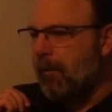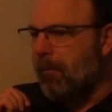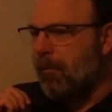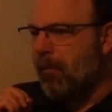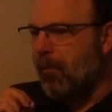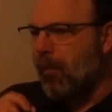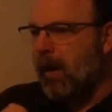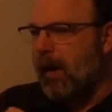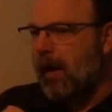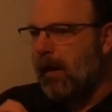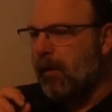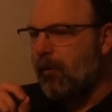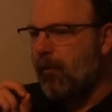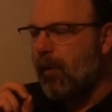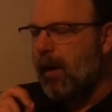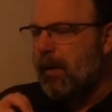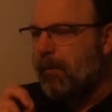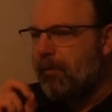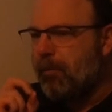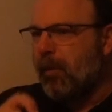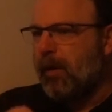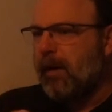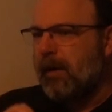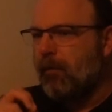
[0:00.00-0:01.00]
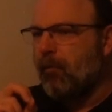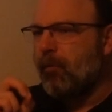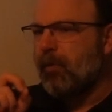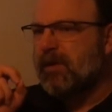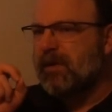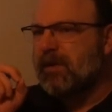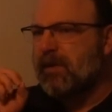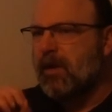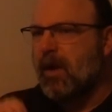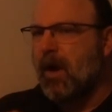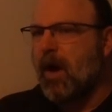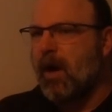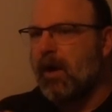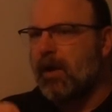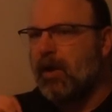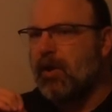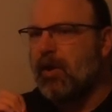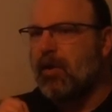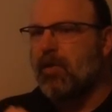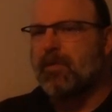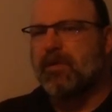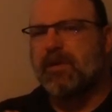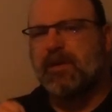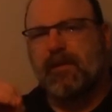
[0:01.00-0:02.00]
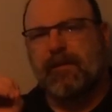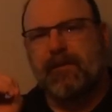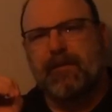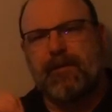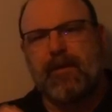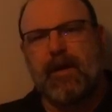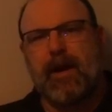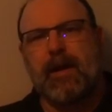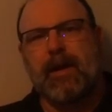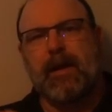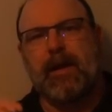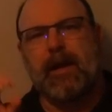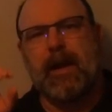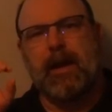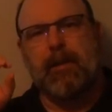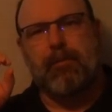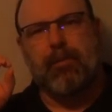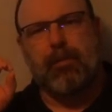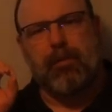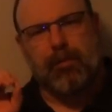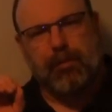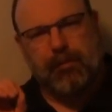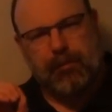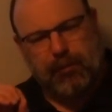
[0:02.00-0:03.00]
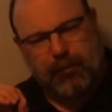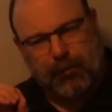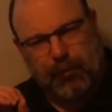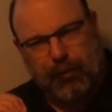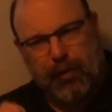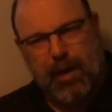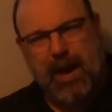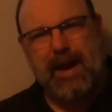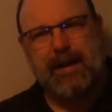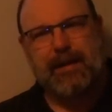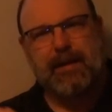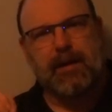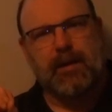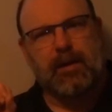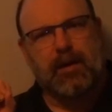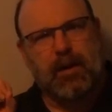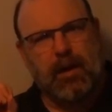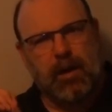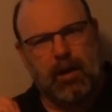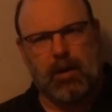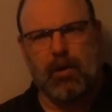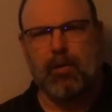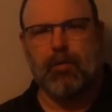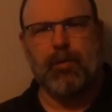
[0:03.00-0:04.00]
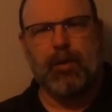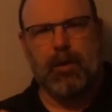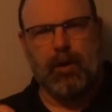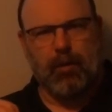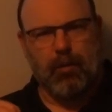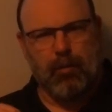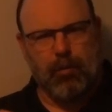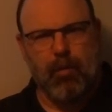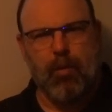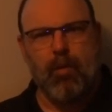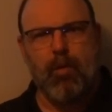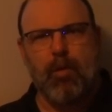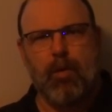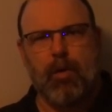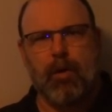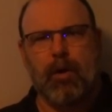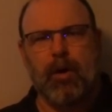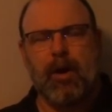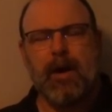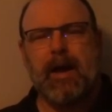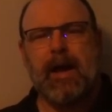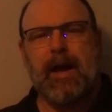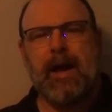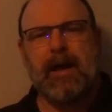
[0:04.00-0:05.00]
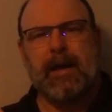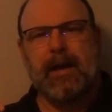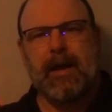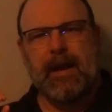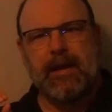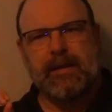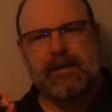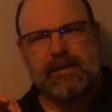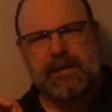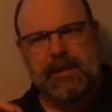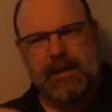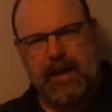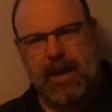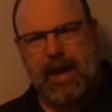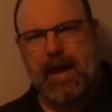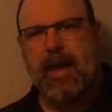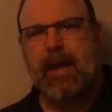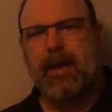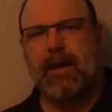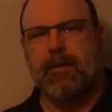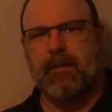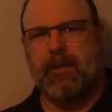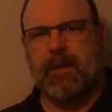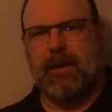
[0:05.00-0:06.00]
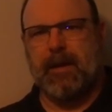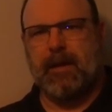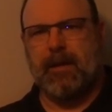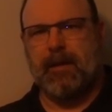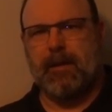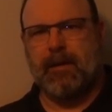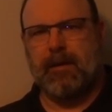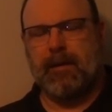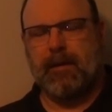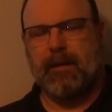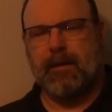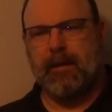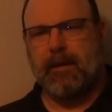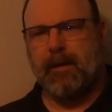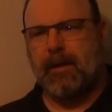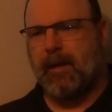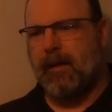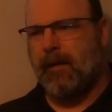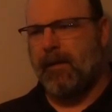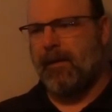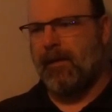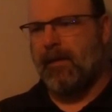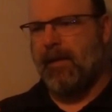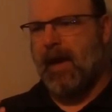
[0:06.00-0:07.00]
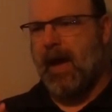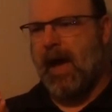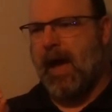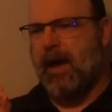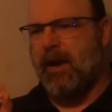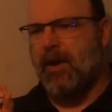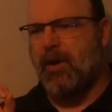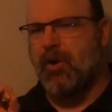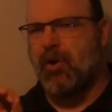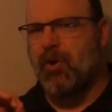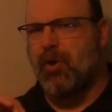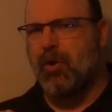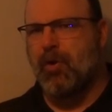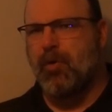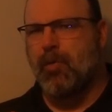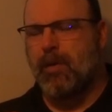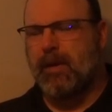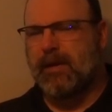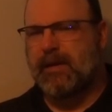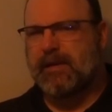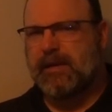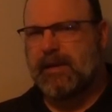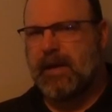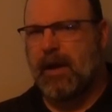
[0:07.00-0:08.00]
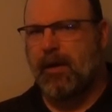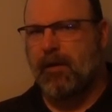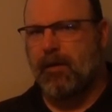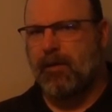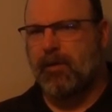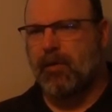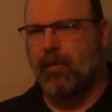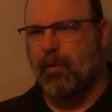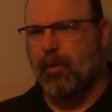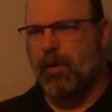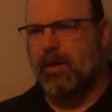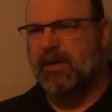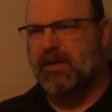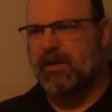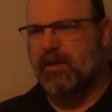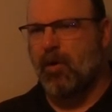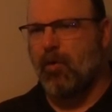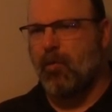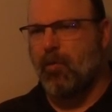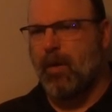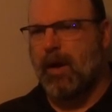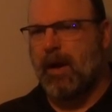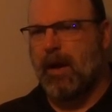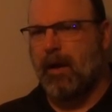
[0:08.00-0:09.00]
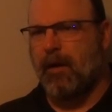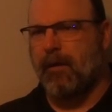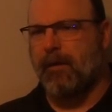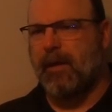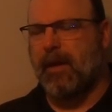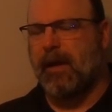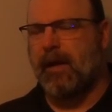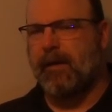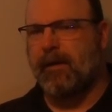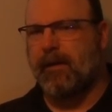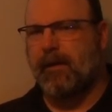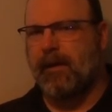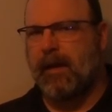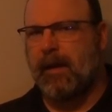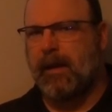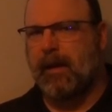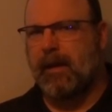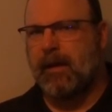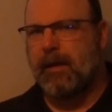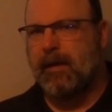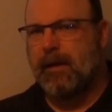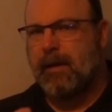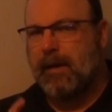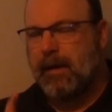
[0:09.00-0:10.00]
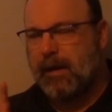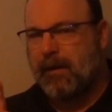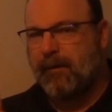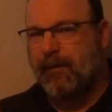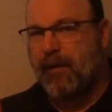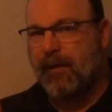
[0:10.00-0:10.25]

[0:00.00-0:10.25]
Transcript: Great Britain was not used to fighting a protracted colonial war against an enemy that knew its territory so well that they, in